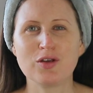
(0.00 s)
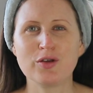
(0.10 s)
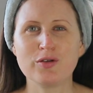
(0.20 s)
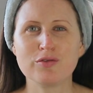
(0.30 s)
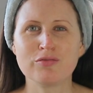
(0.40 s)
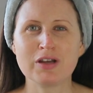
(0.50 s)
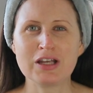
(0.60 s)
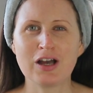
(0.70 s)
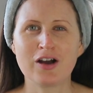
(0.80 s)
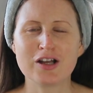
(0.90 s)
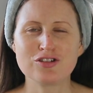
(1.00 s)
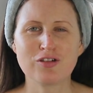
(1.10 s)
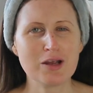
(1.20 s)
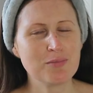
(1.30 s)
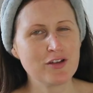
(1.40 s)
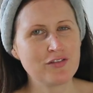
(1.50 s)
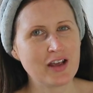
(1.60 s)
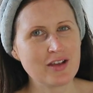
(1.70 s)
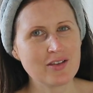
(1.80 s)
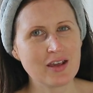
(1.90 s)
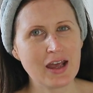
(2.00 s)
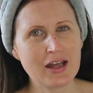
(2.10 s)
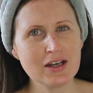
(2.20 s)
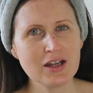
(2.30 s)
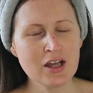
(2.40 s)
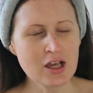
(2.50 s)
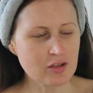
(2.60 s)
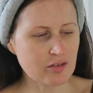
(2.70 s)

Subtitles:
to rehydrate my face again.